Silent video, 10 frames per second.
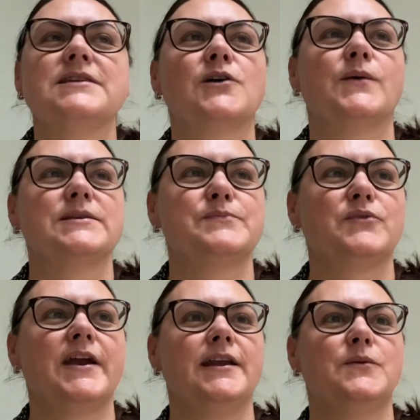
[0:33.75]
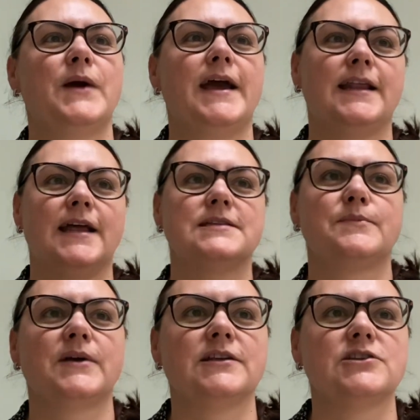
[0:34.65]
So he's praying away, lets the
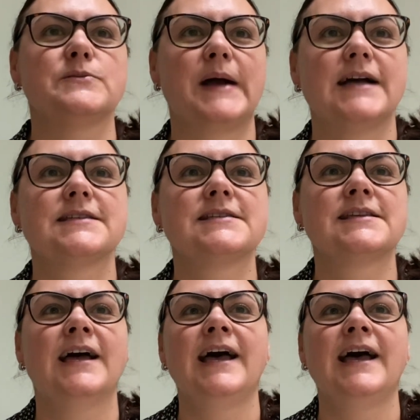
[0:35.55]
branch pass.